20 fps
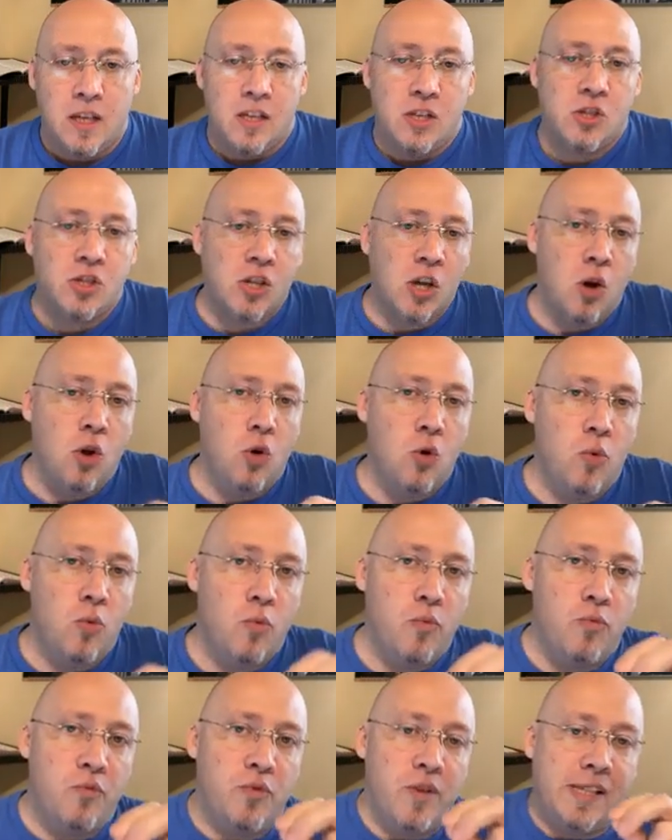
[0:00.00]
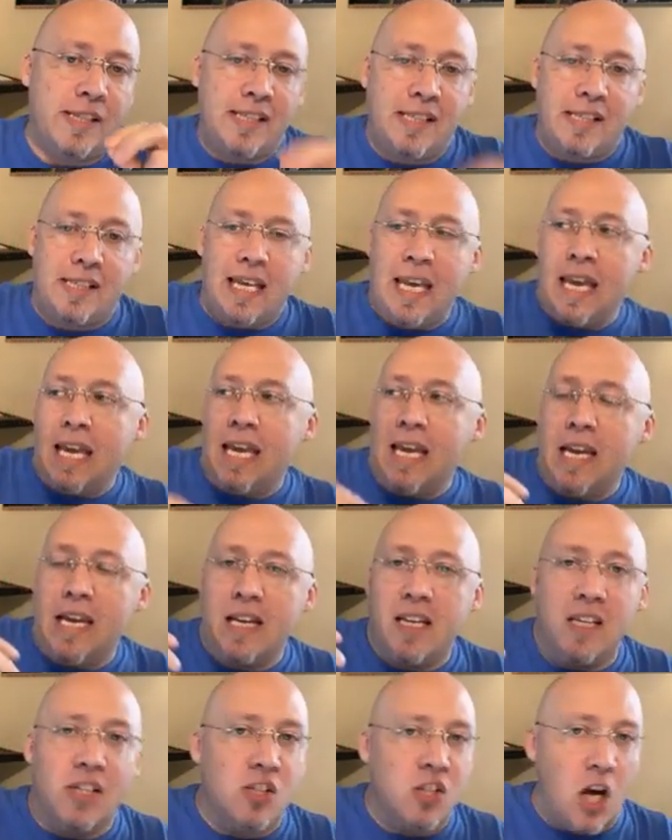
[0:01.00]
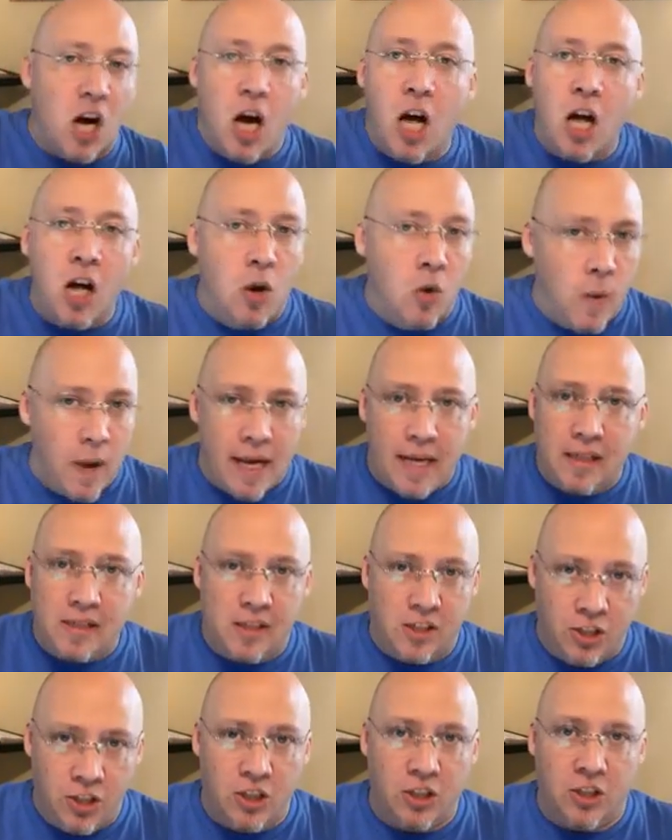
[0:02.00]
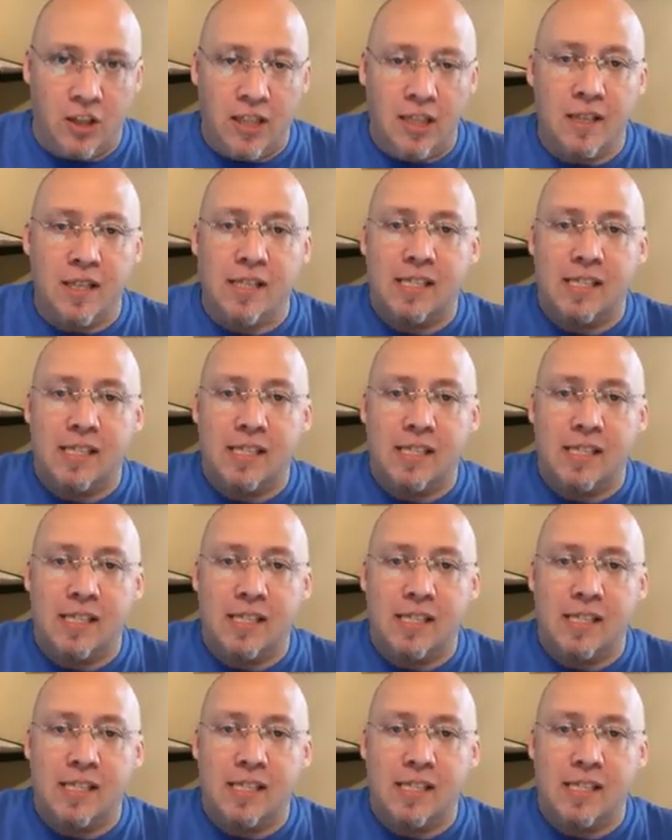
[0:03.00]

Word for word: So the seed is always good.